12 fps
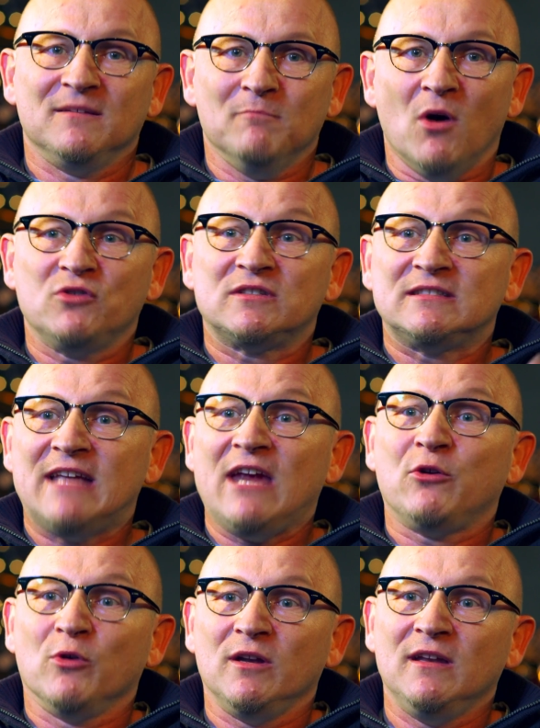most
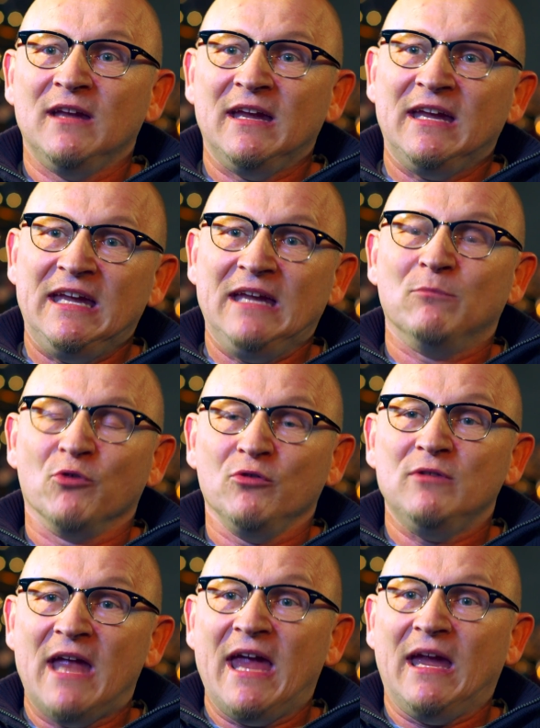sacred
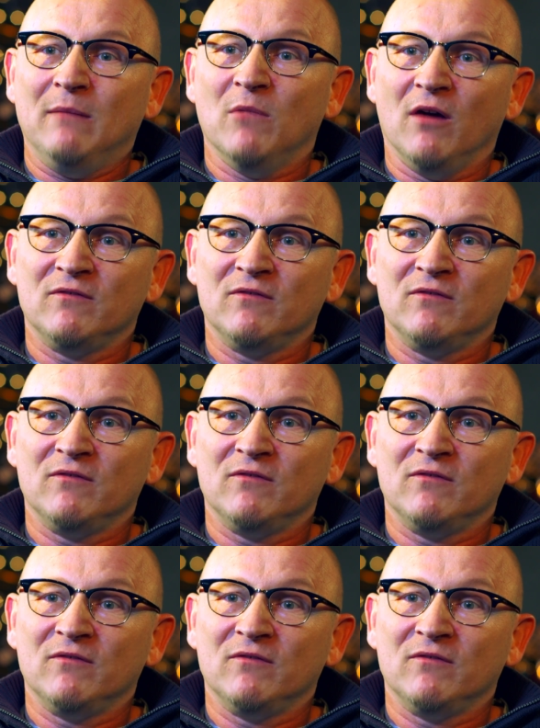Hebrew name